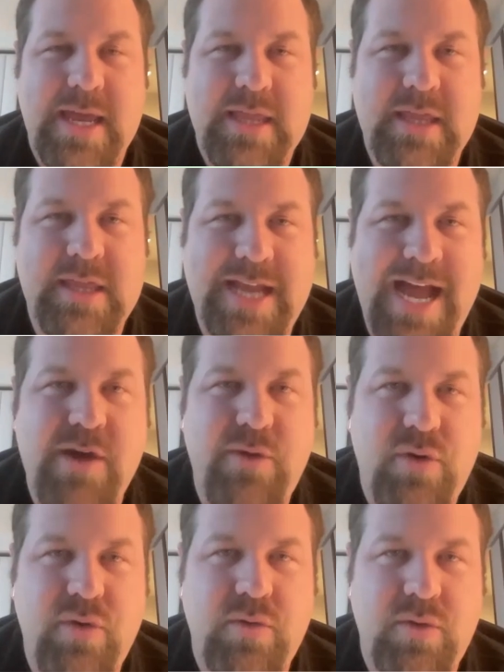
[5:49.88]
The guy
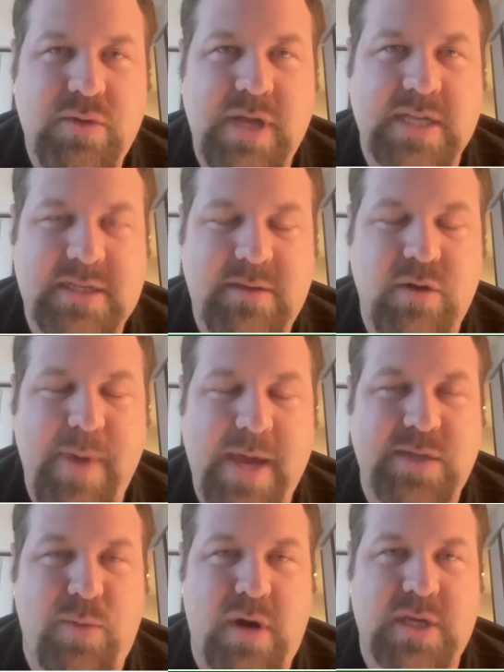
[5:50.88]
who makes
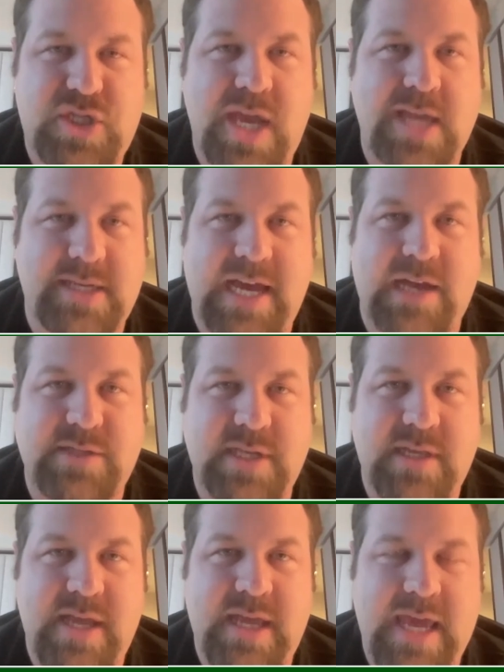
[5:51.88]
it work is Jason
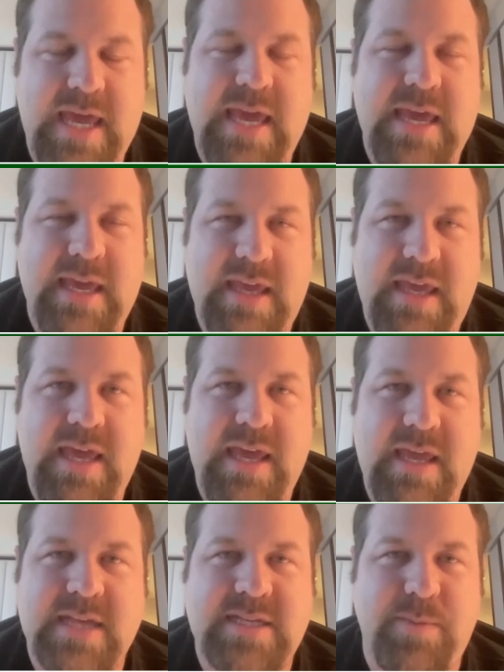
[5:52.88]
Kelsey. Like
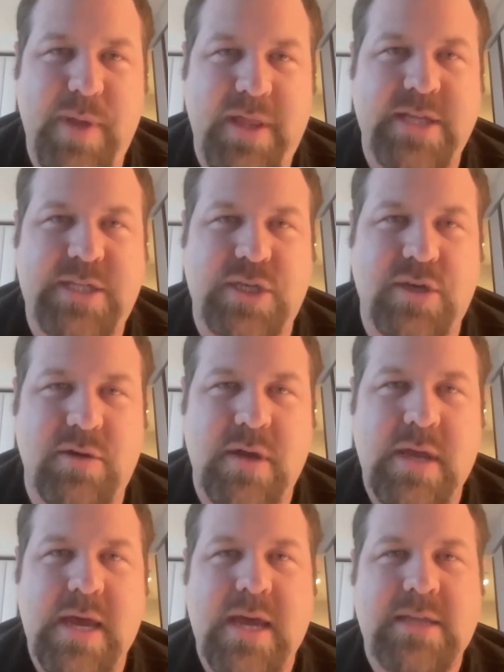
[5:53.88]
his ability
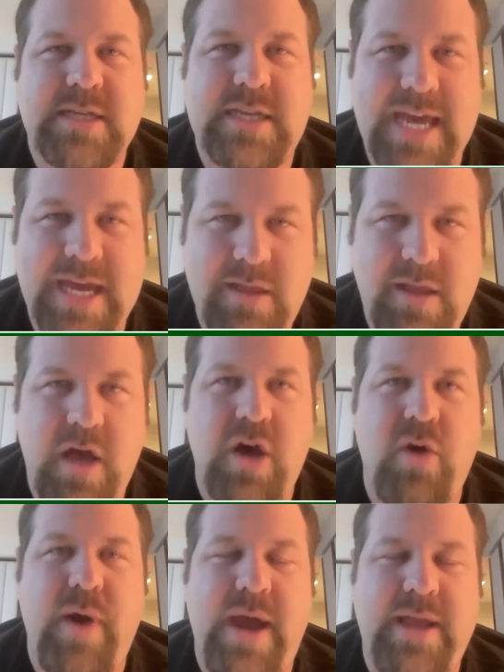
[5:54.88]
to get
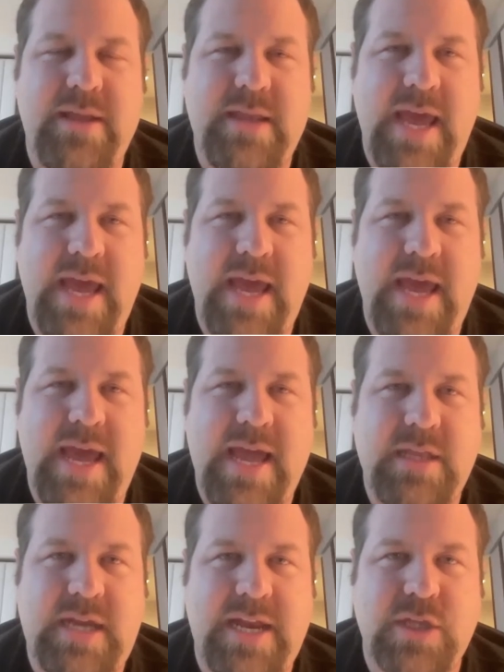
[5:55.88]
low
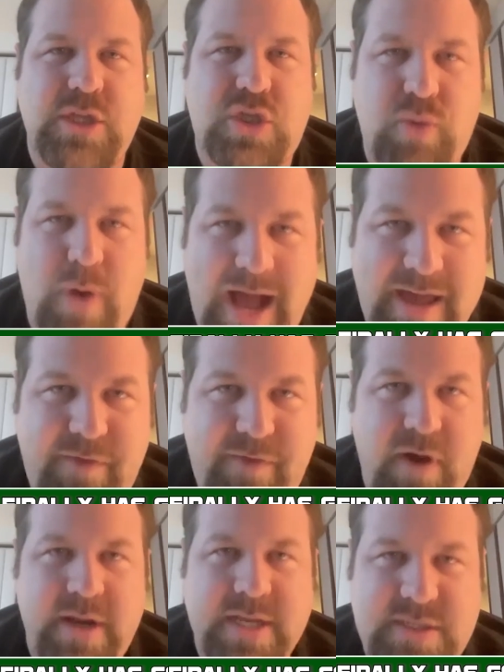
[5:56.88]
and kind of drive
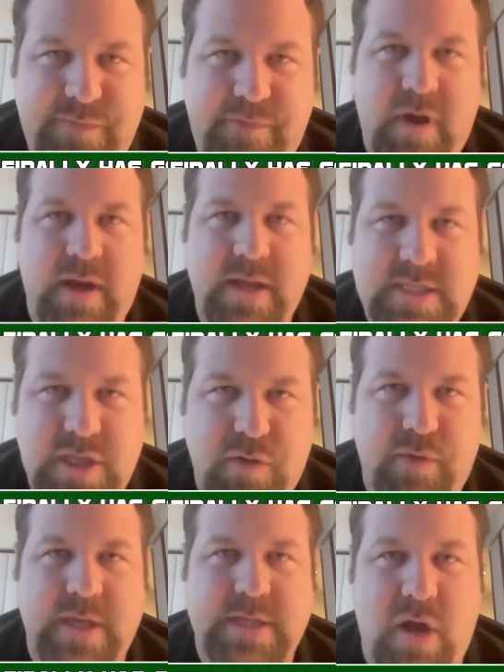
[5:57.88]
on his
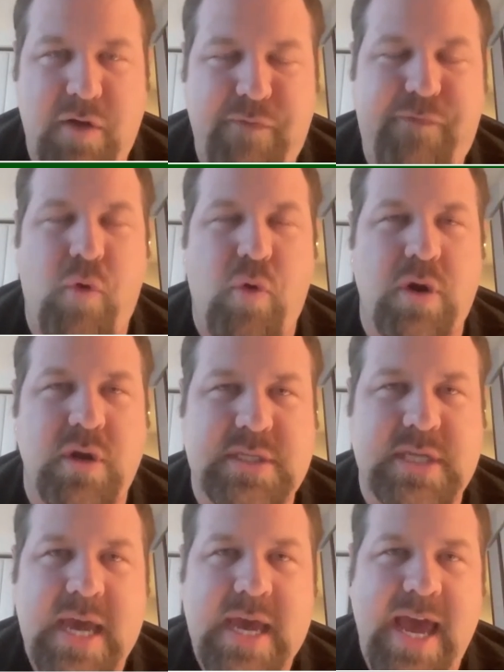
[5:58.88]
all
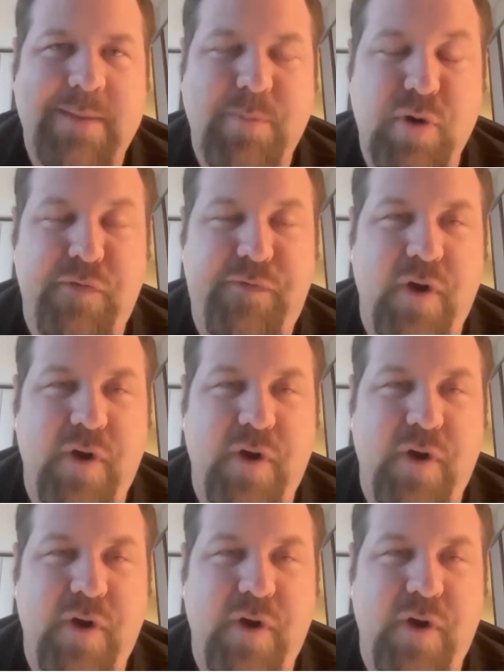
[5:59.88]
fours and move